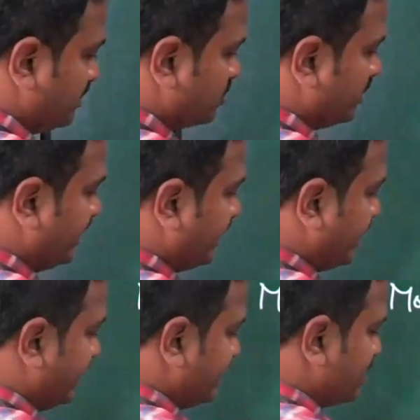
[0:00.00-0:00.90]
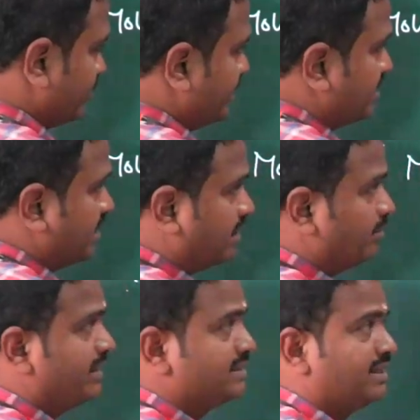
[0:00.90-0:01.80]
So indicating instruments are
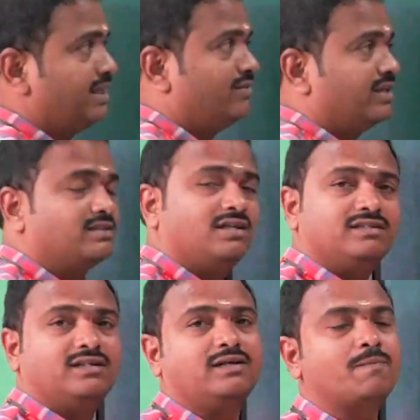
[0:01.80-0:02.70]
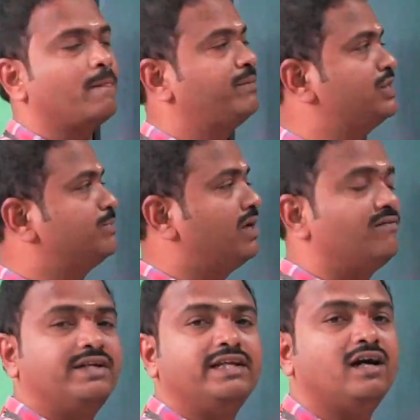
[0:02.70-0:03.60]
basically works on the principle
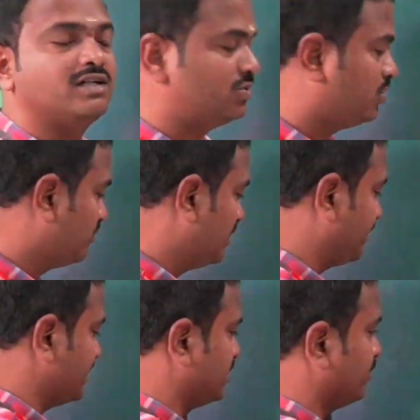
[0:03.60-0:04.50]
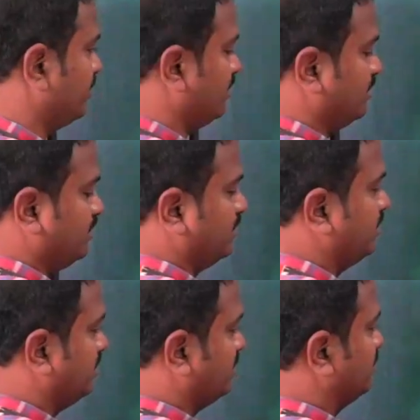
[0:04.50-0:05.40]
of D'Arsonval principle.
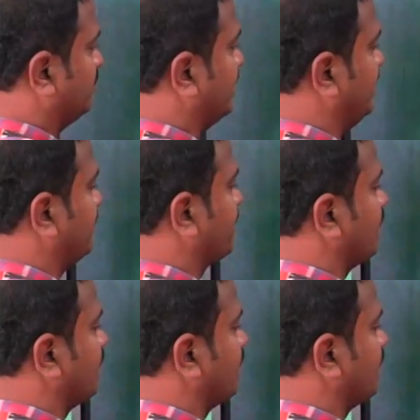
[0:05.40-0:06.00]
Okay.